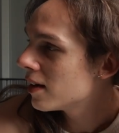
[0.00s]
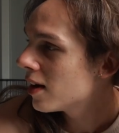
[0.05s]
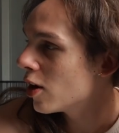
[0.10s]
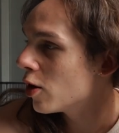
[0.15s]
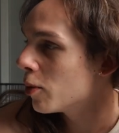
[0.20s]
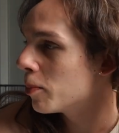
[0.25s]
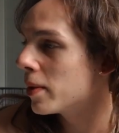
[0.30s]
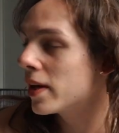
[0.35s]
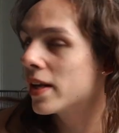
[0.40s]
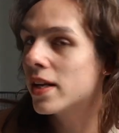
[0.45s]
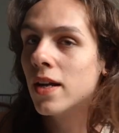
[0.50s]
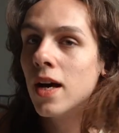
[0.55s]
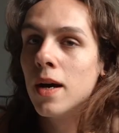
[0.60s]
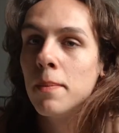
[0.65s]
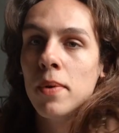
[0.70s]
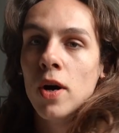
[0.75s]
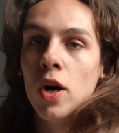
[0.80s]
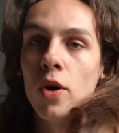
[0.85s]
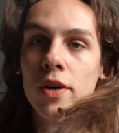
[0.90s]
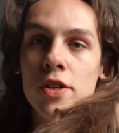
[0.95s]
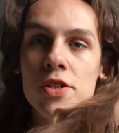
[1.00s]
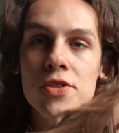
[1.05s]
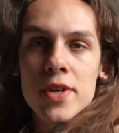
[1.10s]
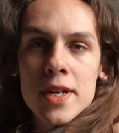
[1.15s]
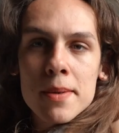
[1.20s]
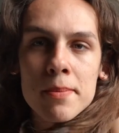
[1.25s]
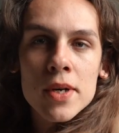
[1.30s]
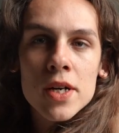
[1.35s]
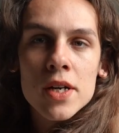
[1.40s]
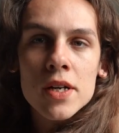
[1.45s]
open a
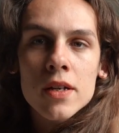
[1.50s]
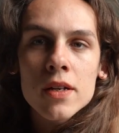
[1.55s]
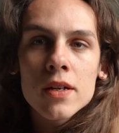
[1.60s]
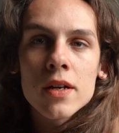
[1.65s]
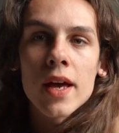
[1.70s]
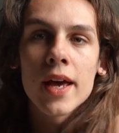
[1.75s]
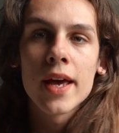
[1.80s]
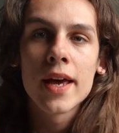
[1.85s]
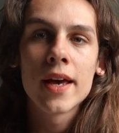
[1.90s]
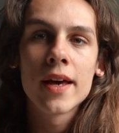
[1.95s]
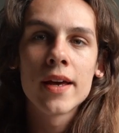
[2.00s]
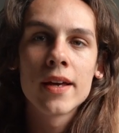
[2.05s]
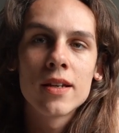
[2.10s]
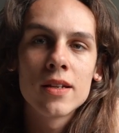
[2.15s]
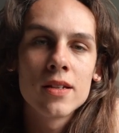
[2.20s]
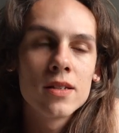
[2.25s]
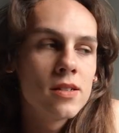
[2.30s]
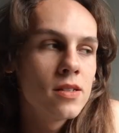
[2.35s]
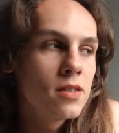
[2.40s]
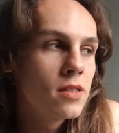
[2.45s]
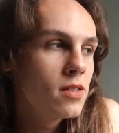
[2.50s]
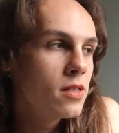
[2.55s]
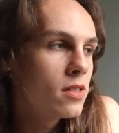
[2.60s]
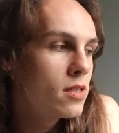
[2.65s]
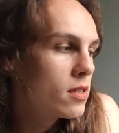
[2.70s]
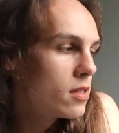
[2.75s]
poetry book and